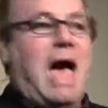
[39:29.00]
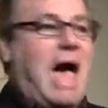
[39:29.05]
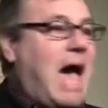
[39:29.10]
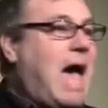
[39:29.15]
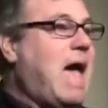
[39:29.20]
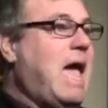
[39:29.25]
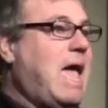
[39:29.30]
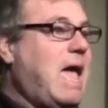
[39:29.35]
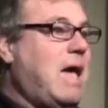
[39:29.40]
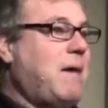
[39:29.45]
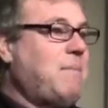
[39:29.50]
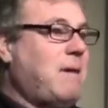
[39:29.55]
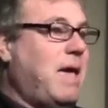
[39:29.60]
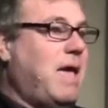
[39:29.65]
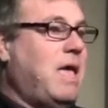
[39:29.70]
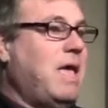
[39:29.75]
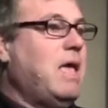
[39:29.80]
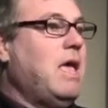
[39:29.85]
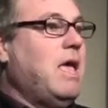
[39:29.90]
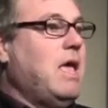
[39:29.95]
I am
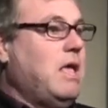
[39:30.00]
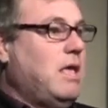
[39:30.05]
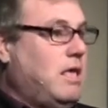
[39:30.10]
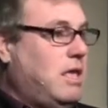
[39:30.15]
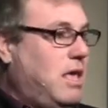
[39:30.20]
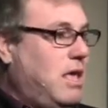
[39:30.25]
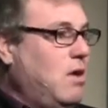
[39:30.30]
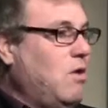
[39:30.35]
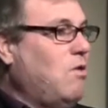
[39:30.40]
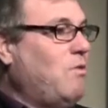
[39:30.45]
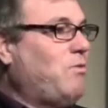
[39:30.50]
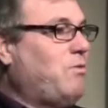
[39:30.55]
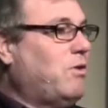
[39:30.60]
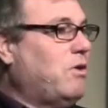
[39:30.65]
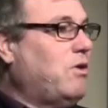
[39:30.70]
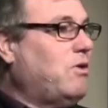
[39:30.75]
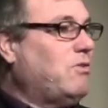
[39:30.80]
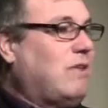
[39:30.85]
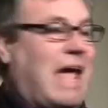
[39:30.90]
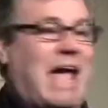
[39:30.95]
a kill
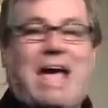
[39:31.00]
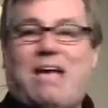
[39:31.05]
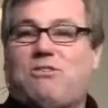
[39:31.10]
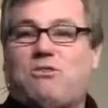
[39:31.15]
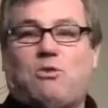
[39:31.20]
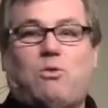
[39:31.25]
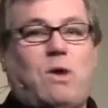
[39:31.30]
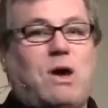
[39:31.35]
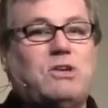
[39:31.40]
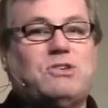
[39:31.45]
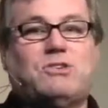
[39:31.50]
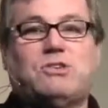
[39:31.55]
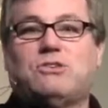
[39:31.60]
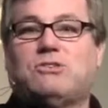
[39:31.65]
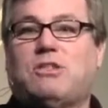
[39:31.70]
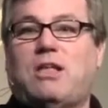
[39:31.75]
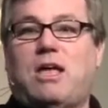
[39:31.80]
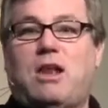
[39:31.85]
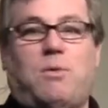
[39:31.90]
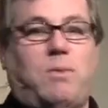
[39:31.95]
first, ask
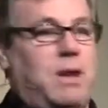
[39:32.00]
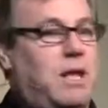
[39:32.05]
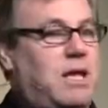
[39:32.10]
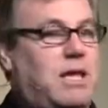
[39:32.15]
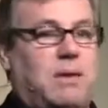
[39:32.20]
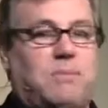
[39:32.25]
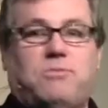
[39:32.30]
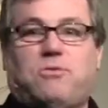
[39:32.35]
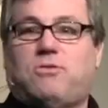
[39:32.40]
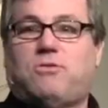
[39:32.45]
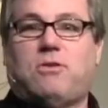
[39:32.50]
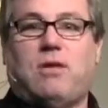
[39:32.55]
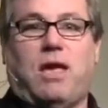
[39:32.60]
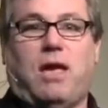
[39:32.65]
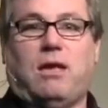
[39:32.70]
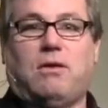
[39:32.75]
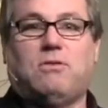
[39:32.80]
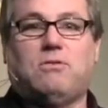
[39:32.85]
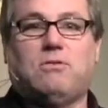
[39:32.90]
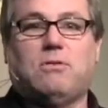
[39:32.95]
questions later when it comes to
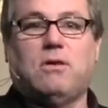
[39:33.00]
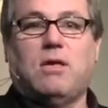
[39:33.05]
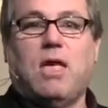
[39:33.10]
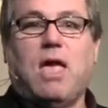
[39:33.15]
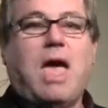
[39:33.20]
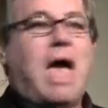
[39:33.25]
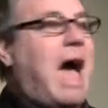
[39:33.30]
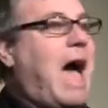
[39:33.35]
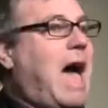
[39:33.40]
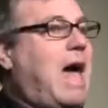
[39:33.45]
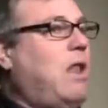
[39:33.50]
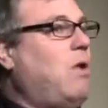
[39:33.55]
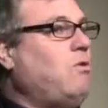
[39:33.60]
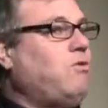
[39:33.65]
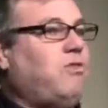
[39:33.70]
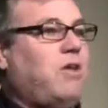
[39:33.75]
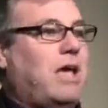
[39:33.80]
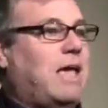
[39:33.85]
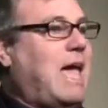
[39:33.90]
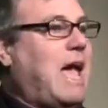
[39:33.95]
snakes. I
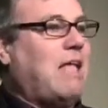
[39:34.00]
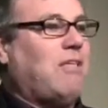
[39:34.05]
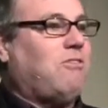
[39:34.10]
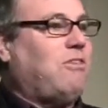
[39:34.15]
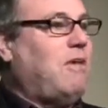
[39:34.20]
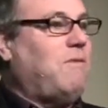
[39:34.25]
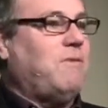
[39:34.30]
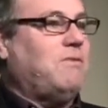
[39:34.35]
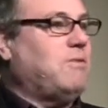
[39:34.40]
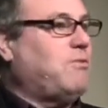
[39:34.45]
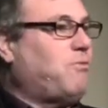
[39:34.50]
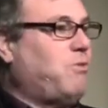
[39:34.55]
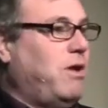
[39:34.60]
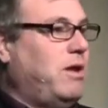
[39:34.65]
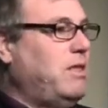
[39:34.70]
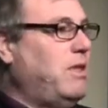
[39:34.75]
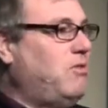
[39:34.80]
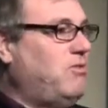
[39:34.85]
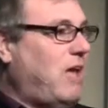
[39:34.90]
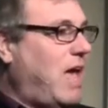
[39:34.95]
don't check out to see if he's a
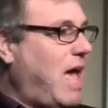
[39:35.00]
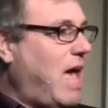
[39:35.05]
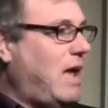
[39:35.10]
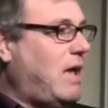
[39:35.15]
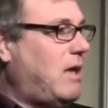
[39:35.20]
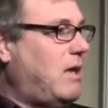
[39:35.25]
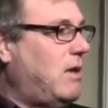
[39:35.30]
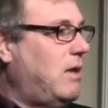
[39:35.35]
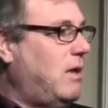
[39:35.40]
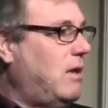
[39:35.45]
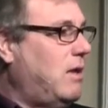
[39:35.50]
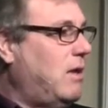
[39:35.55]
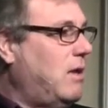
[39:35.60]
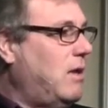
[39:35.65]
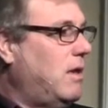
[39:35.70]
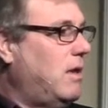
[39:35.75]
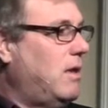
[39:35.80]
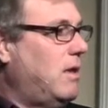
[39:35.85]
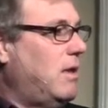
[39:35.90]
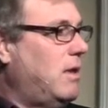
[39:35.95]
friend of Jack
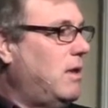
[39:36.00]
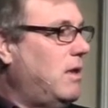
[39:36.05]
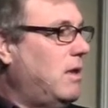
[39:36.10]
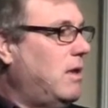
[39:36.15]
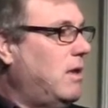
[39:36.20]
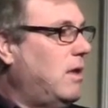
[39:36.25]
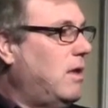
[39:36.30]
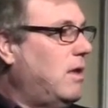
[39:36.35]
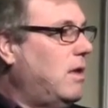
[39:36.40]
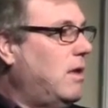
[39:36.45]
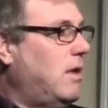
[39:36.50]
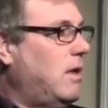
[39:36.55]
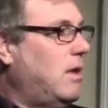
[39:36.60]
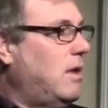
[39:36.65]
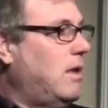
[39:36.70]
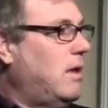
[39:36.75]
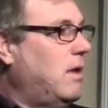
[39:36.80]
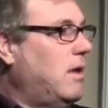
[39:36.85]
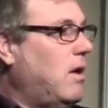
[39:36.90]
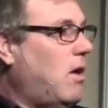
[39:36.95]

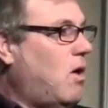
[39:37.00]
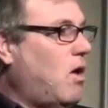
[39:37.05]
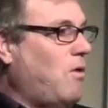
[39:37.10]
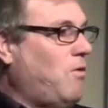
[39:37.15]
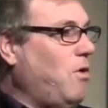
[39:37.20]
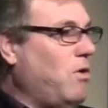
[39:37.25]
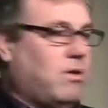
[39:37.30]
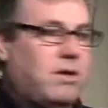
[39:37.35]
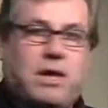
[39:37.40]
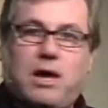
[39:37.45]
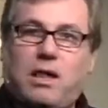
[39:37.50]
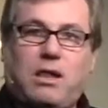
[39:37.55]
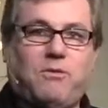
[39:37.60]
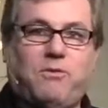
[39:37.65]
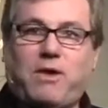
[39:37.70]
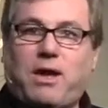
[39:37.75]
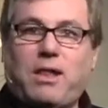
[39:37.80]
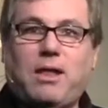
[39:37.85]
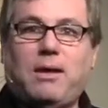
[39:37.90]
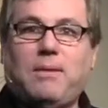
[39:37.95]
yeah. or if he'll kill
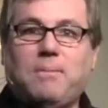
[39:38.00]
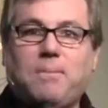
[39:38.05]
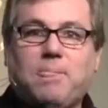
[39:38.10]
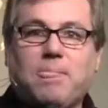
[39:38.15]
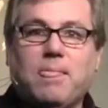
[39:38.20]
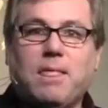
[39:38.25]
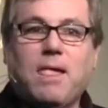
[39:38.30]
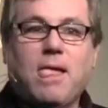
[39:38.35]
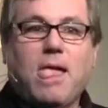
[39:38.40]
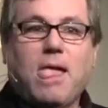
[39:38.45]
a fella.